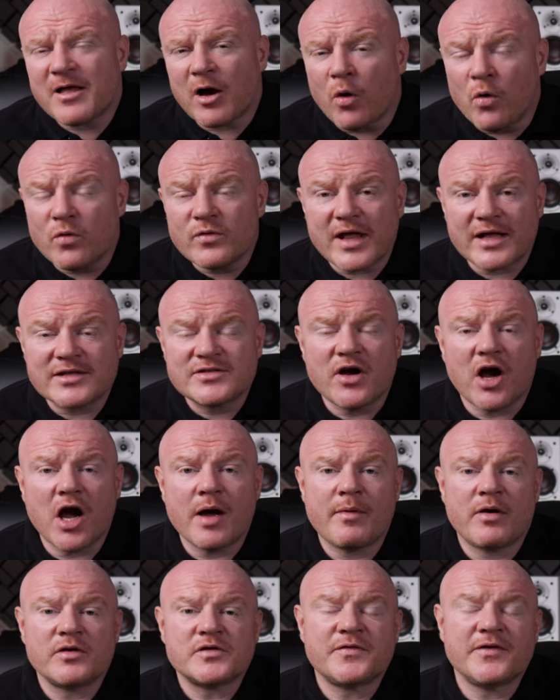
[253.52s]
all that
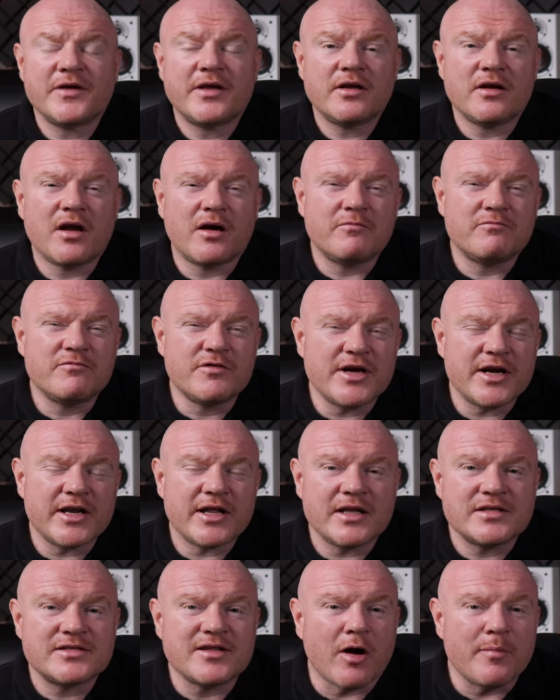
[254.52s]
time I was thinking, oh,
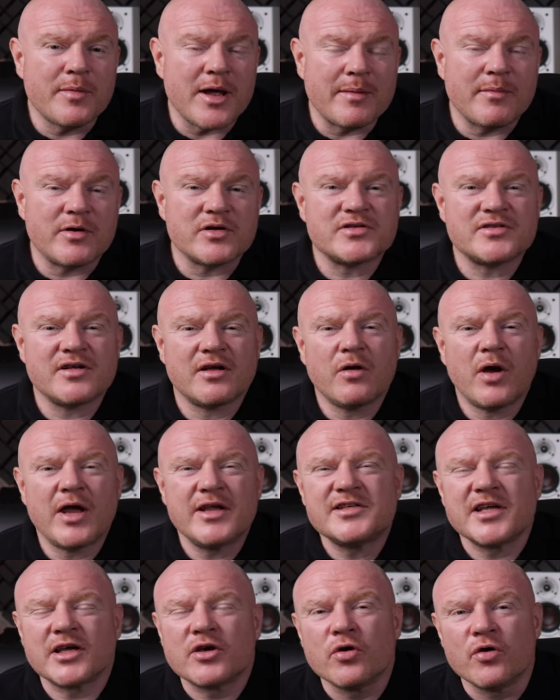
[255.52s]
really, is Dolby Atmos,
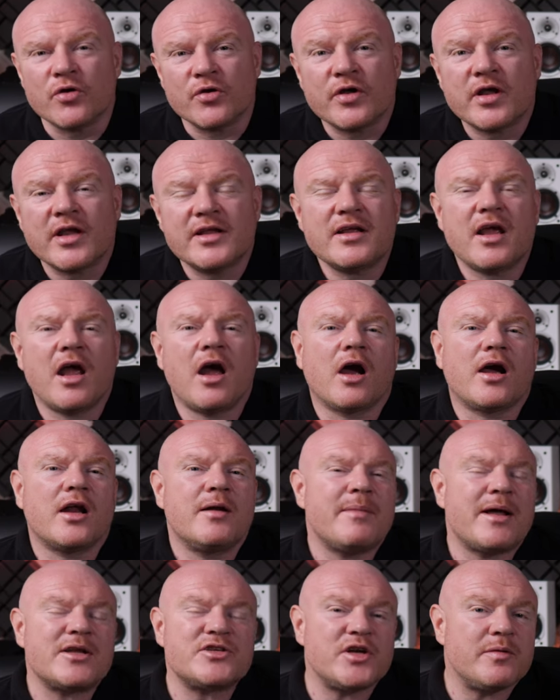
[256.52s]
is it good? I
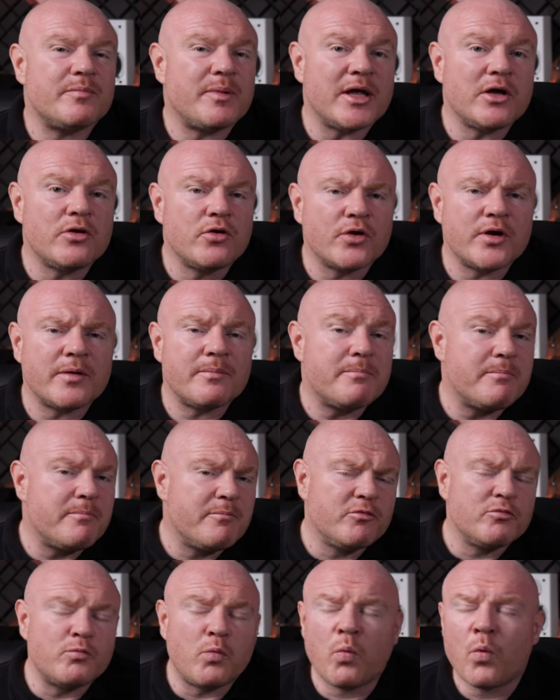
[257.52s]
can imagine it being good in
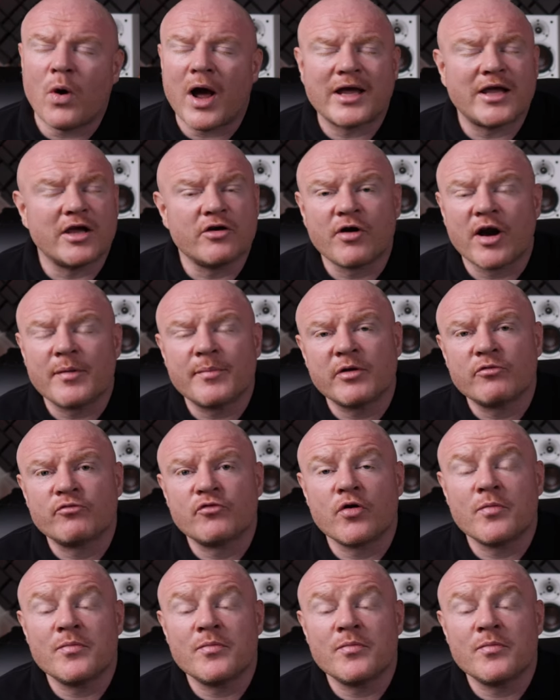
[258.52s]
whacking great big